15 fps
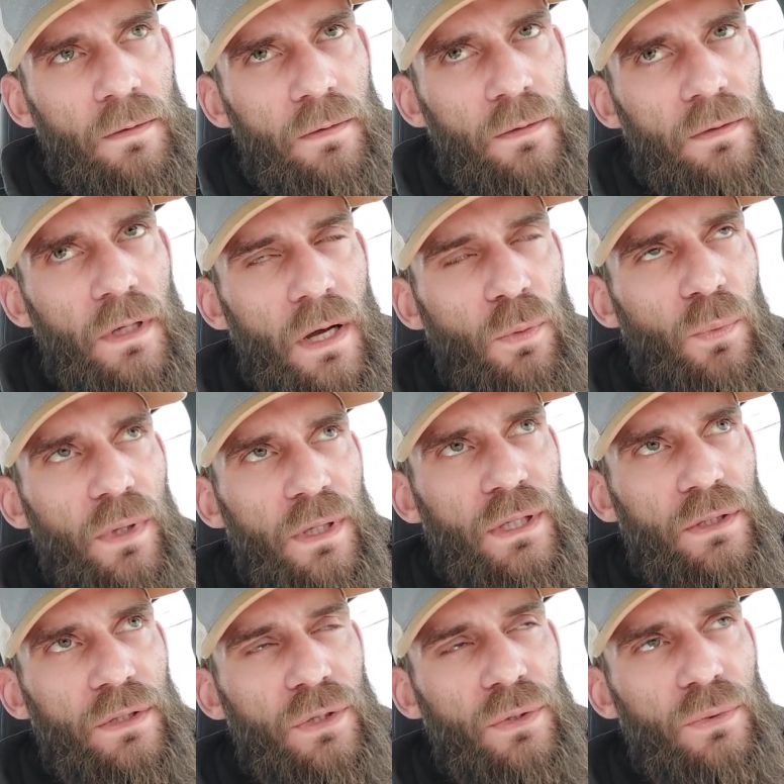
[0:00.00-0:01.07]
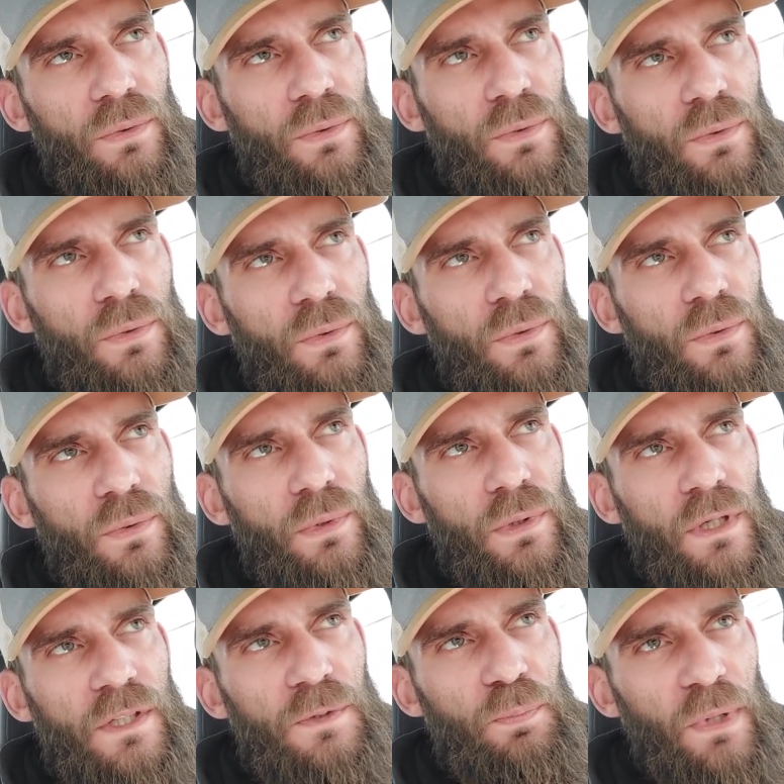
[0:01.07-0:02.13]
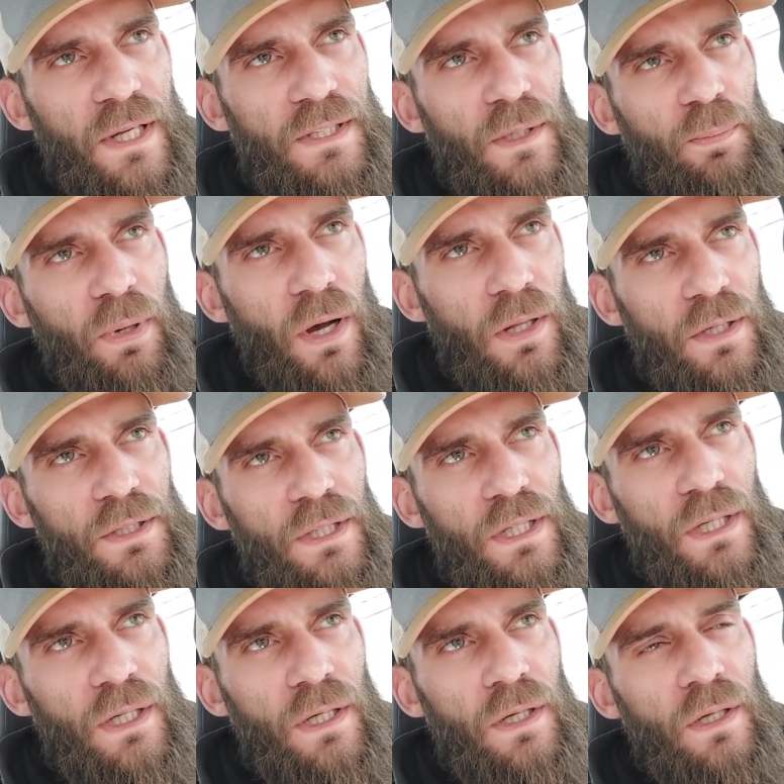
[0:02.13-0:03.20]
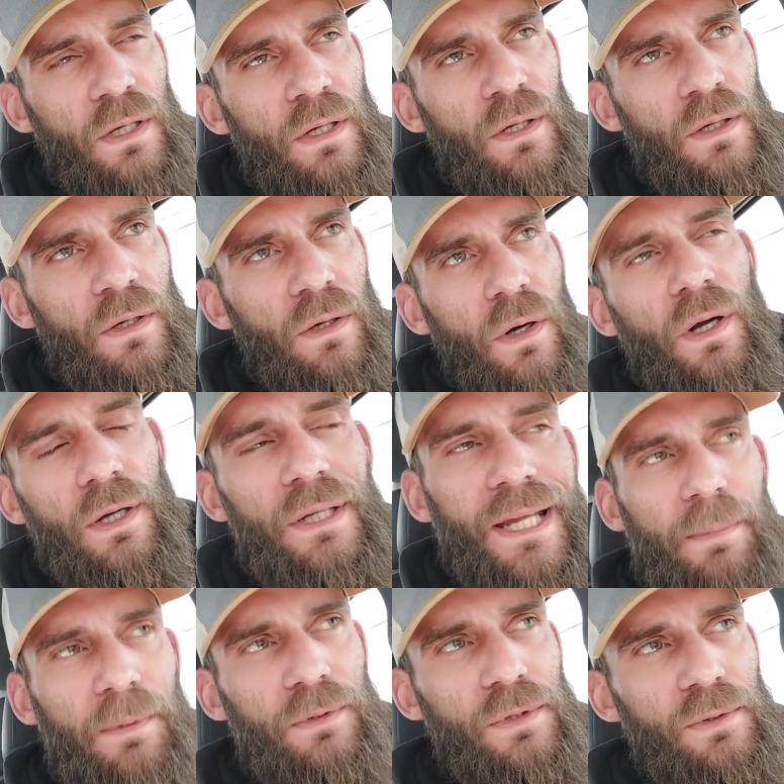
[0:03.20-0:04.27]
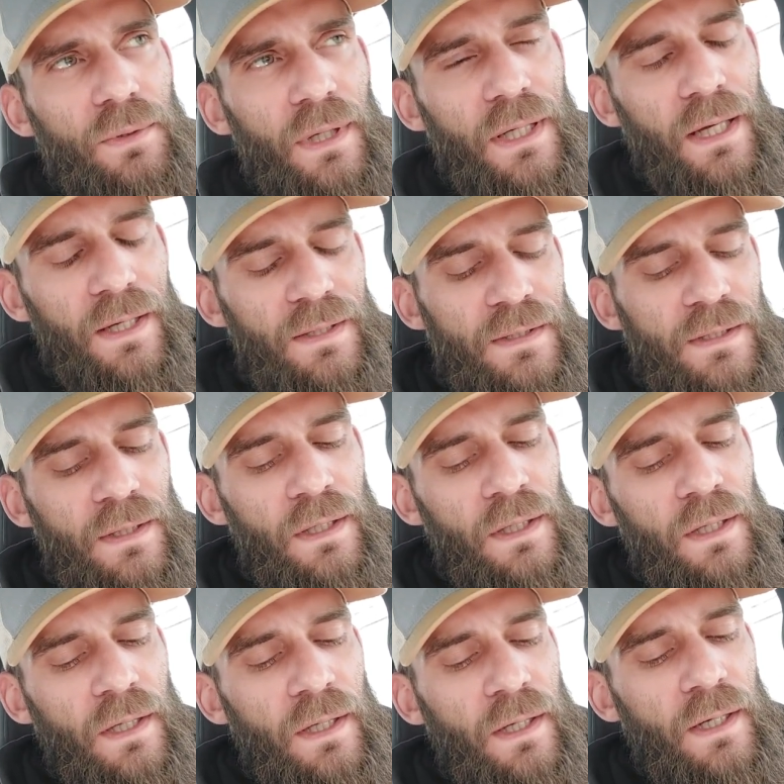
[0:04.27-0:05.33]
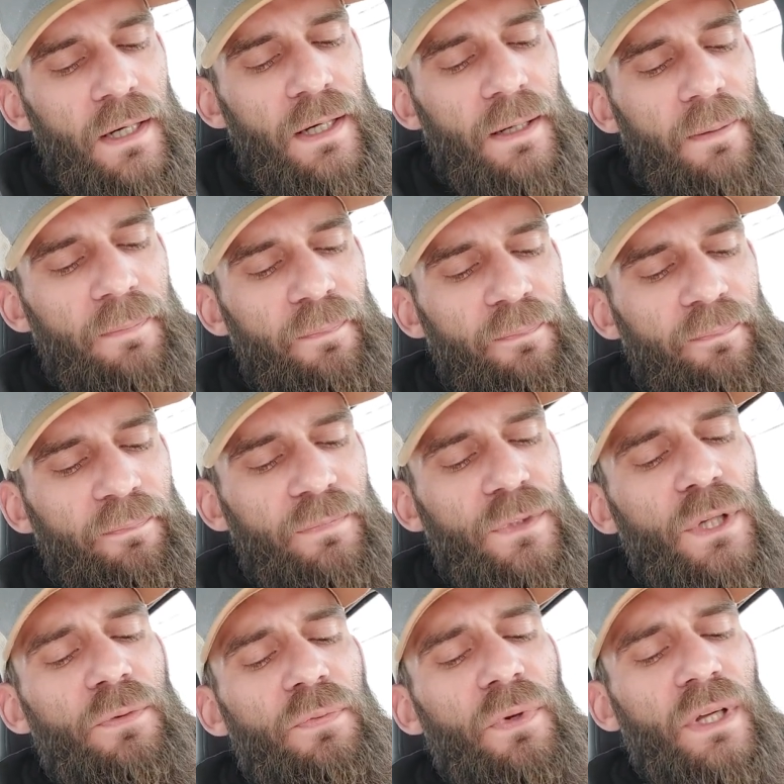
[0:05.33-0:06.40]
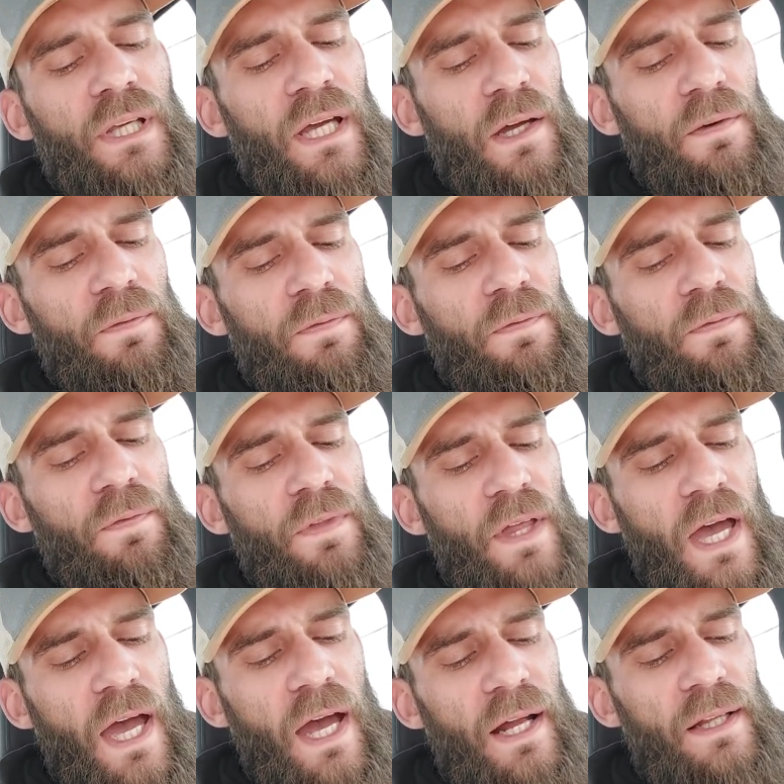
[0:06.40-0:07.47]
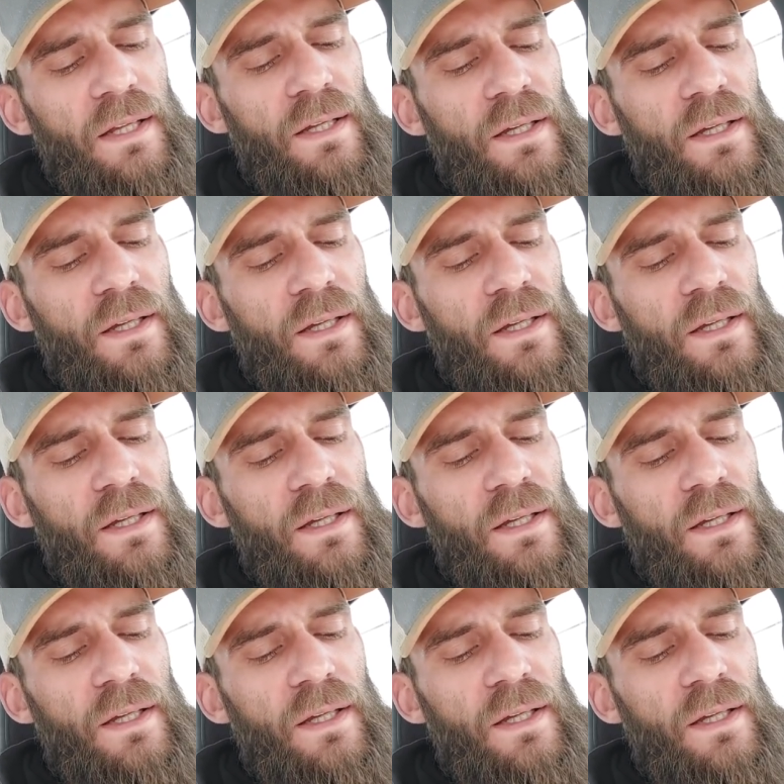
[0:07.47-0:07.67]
not willing to express apology, or unable to, I guess. To forgive that